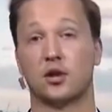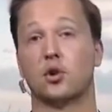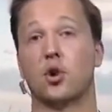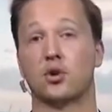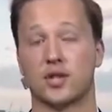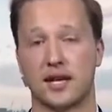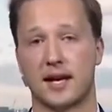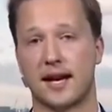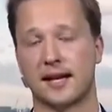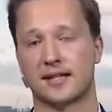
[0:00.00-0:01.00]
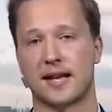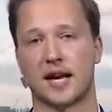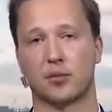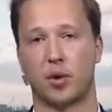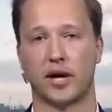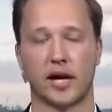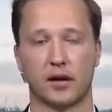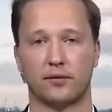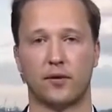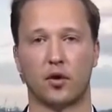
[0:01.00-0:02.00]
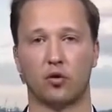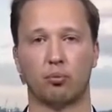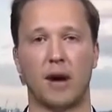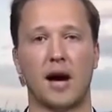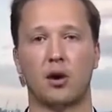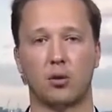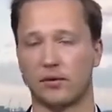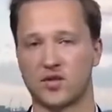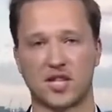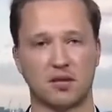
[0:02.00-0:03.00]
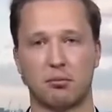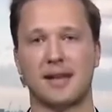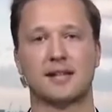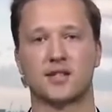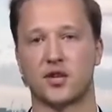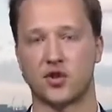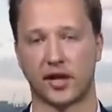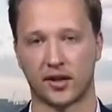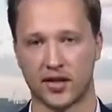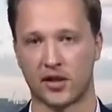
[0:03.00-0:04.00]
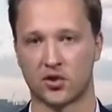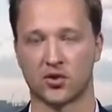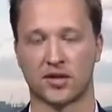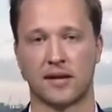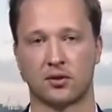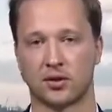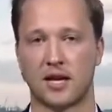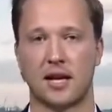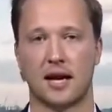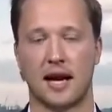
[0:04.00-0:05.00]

and not an attack by a foreign power. We've seen many such accusations levelled